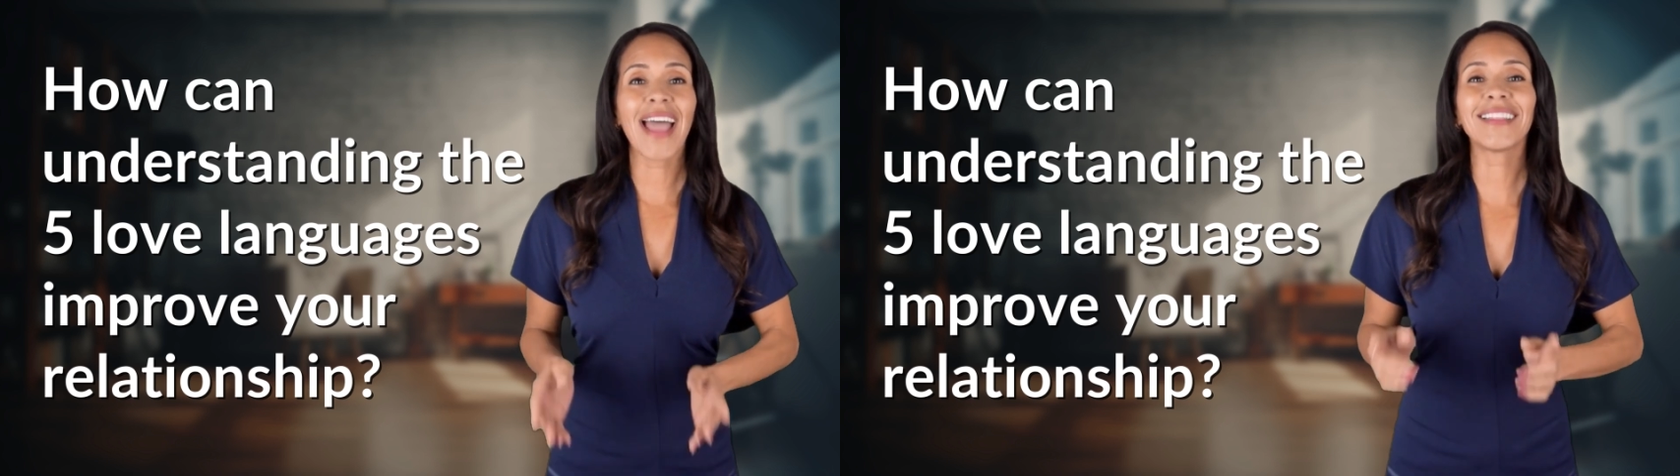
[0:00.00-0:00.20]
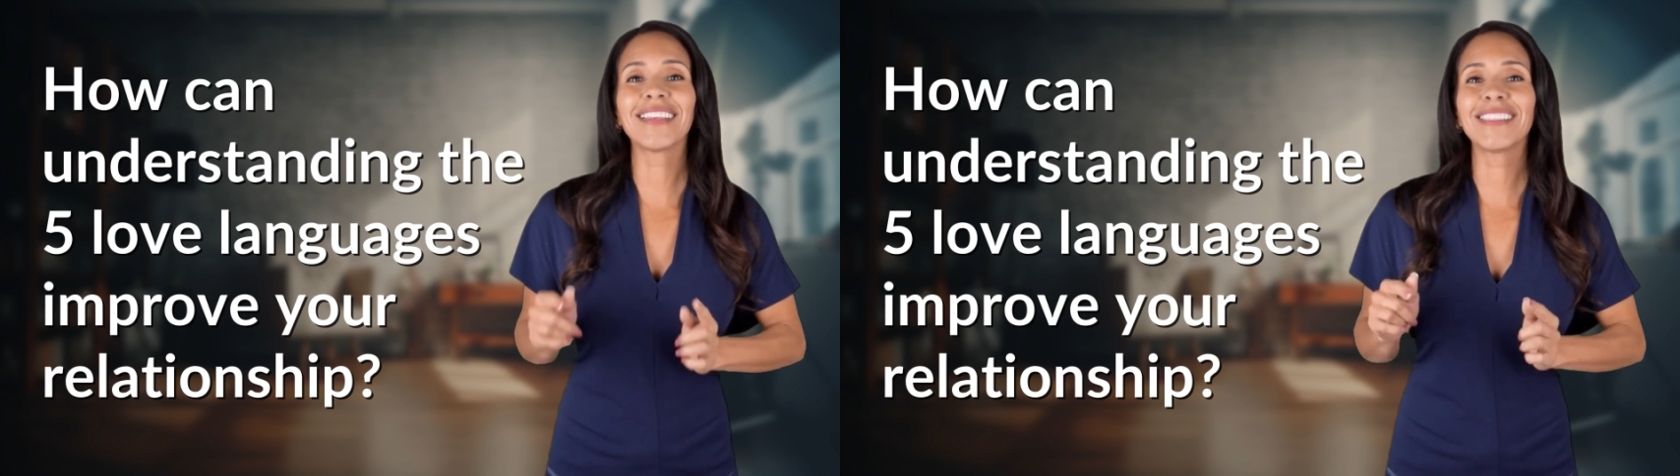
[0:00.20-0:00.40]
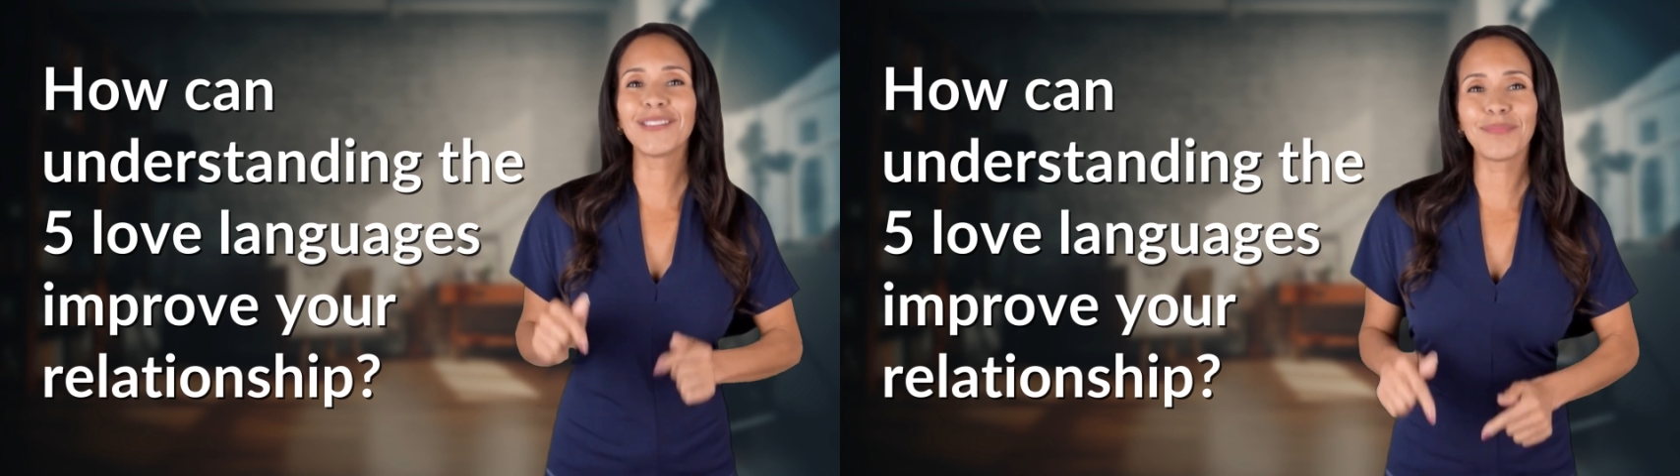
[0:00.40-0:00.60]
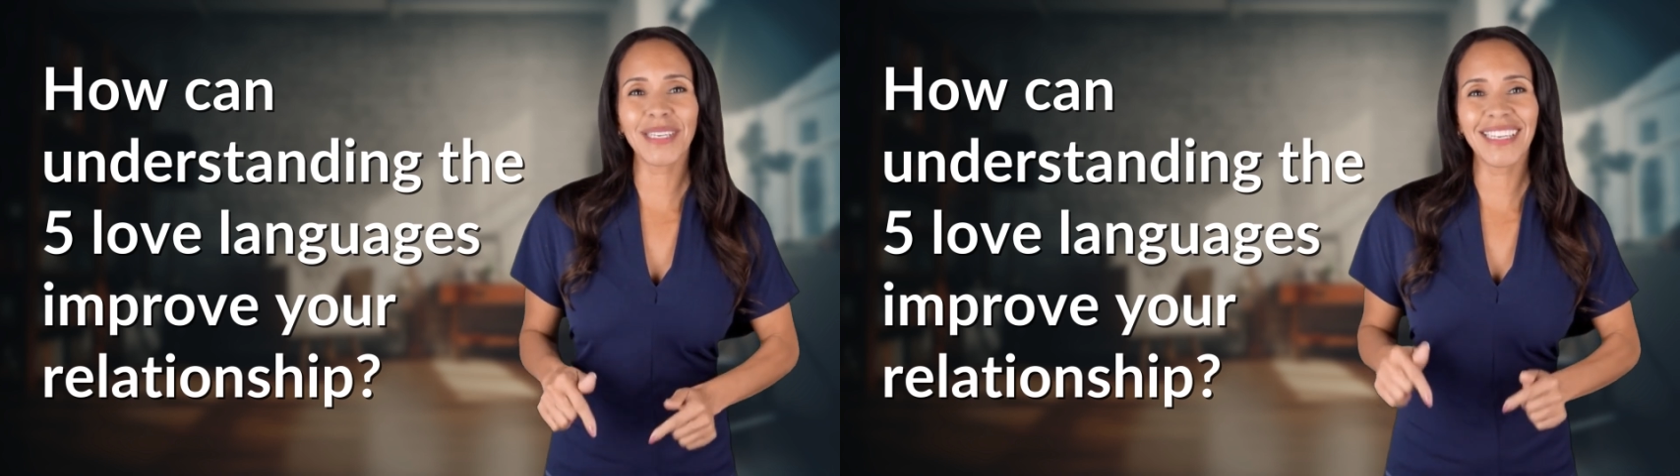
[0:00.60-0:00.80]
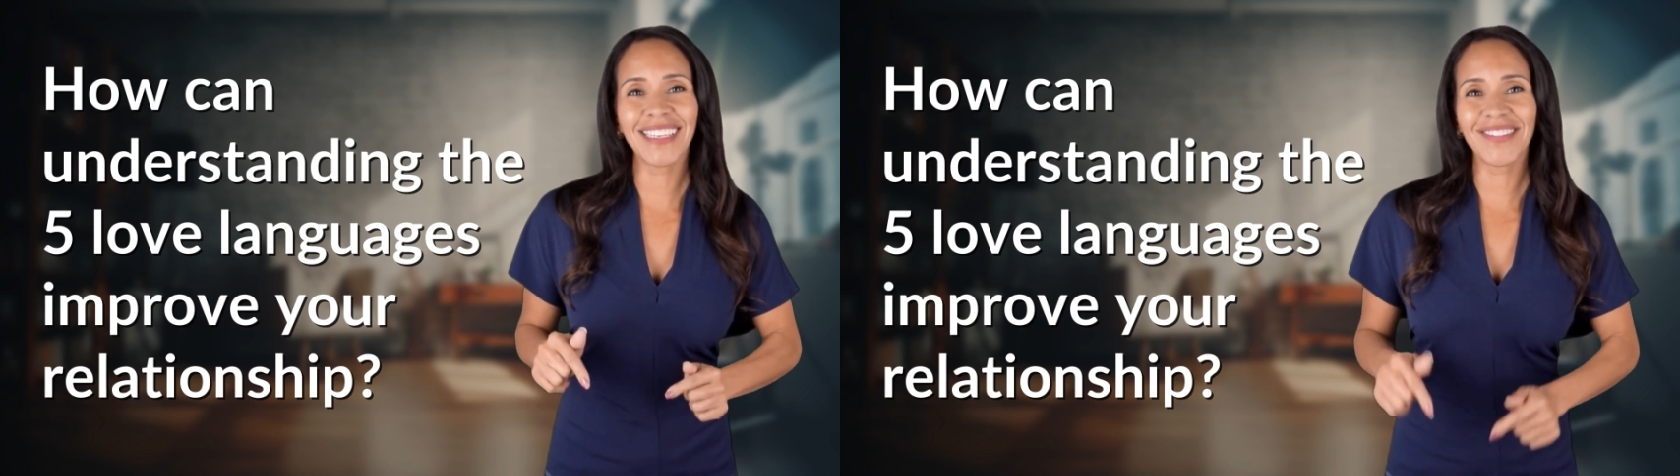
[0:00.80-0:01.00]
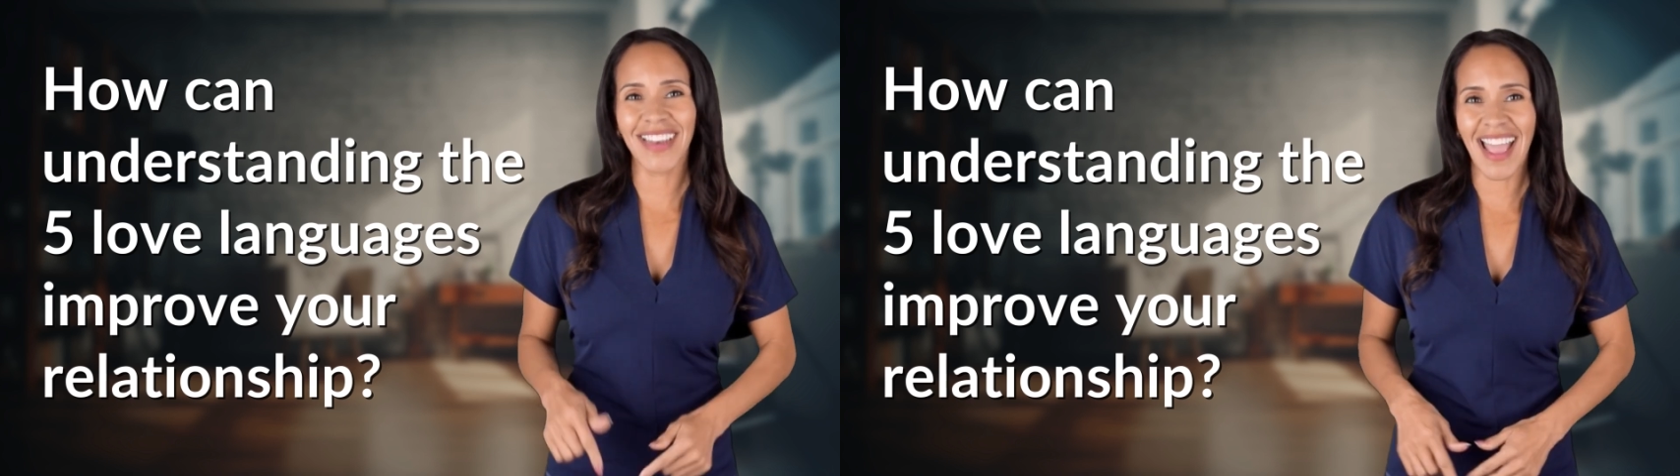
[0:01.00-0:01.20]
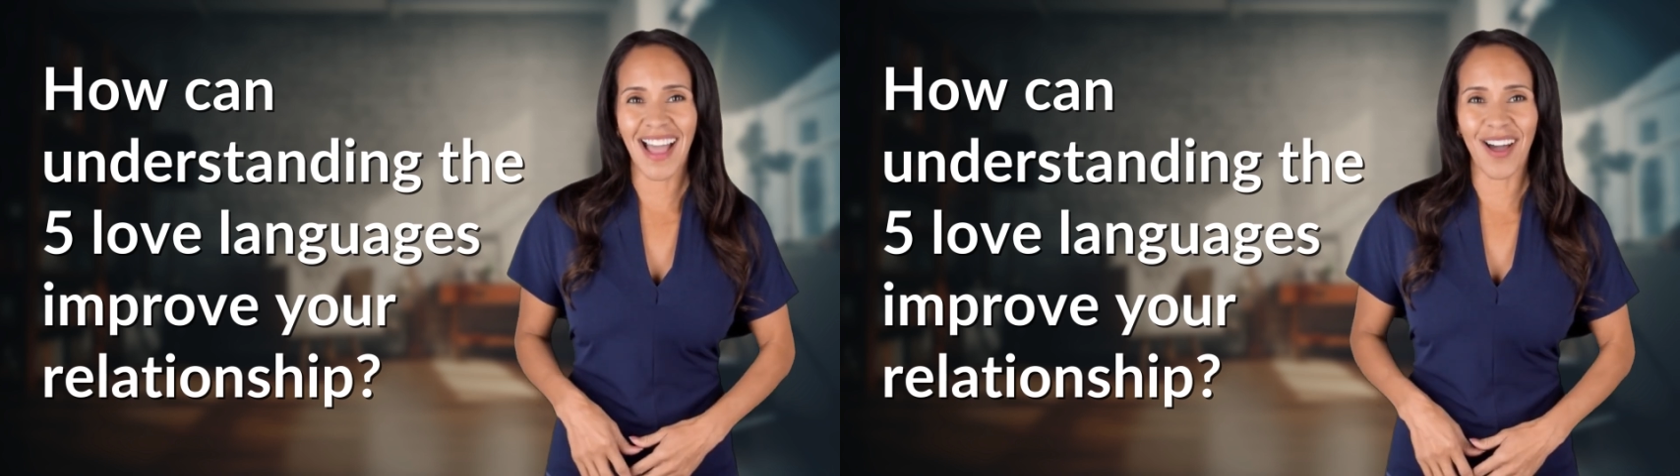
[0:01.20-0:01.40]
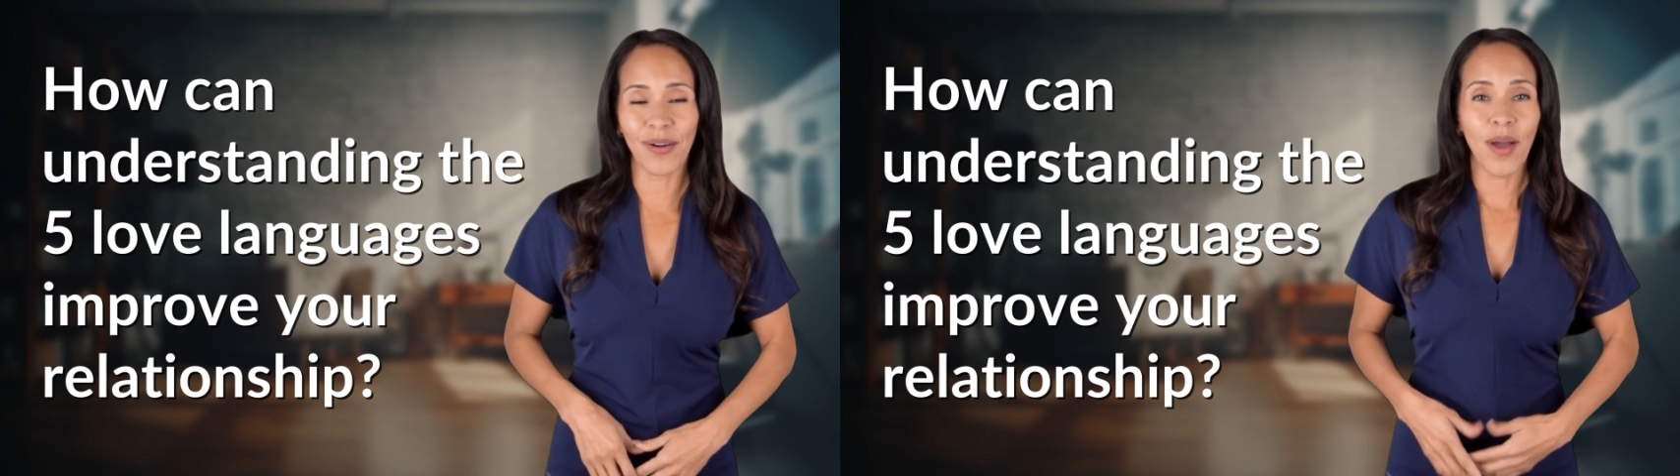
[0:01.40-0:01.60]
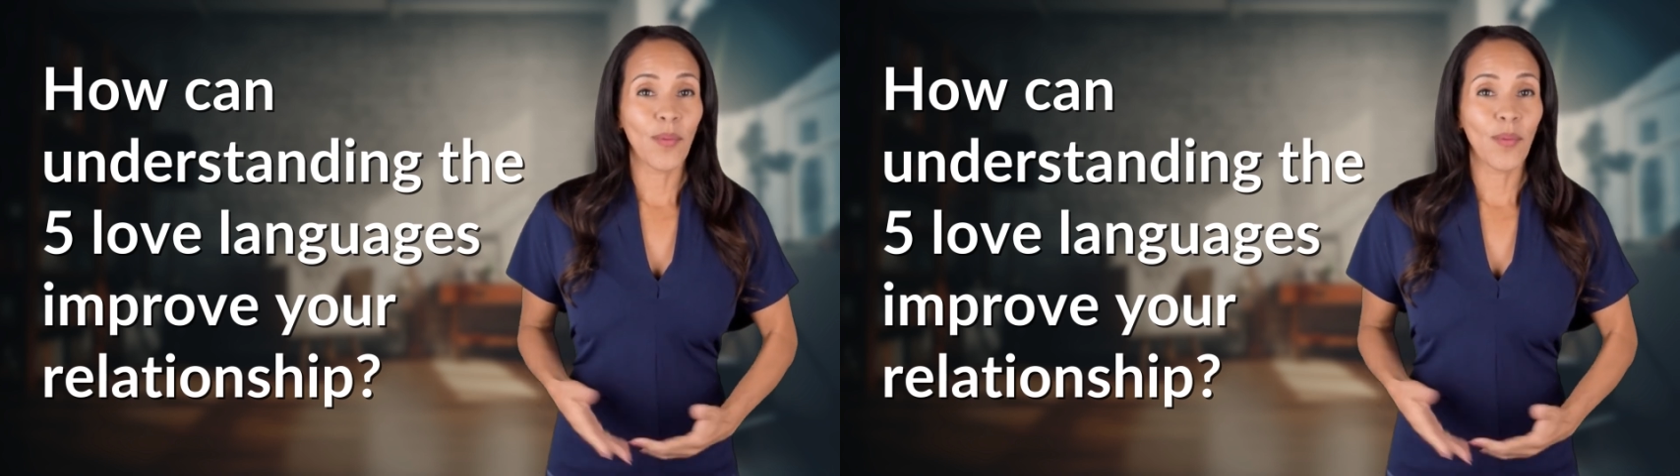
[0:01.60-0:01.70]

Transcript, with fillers: at the speed of now.